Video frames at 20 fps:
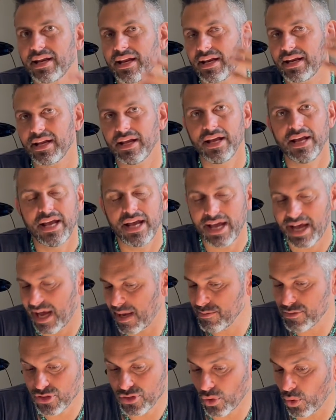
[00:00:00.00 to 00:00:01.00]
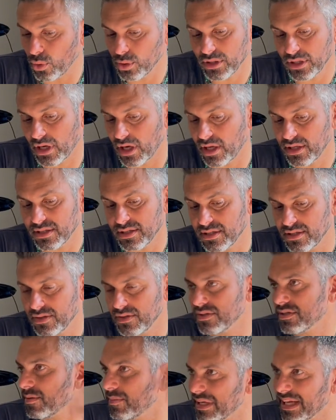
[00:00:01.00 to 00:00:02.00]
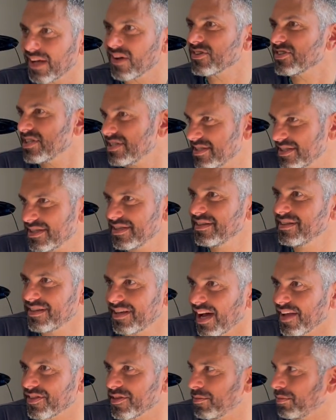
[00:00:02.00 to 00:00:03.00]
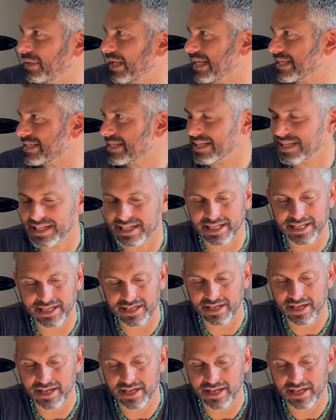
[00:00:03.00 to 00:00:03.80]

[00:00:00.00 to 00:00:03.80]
And I'm just holding on to somebody else has got the blessing.